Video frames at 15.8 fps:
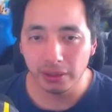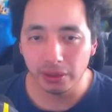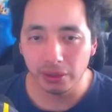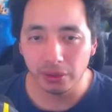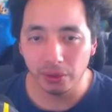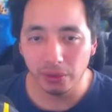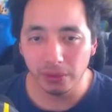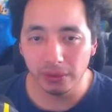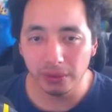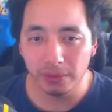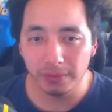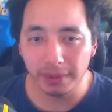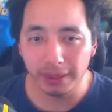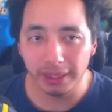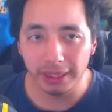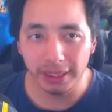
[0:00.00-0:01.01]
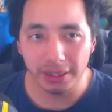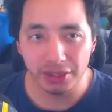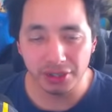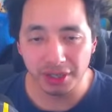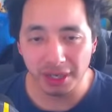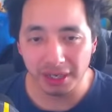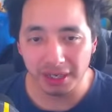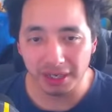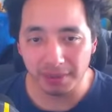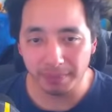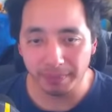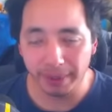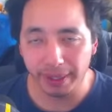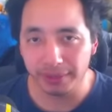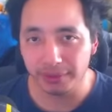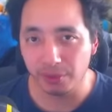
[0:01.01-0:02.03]
Golem and Changing
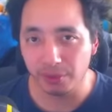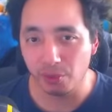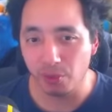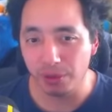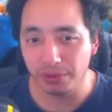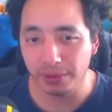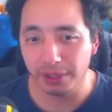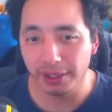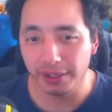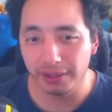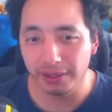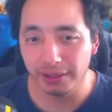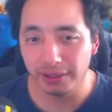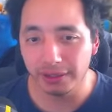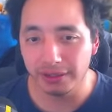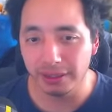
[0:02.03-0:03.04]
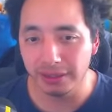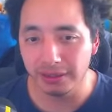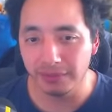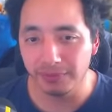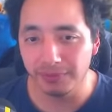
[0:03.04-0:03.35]
pair so well together, because you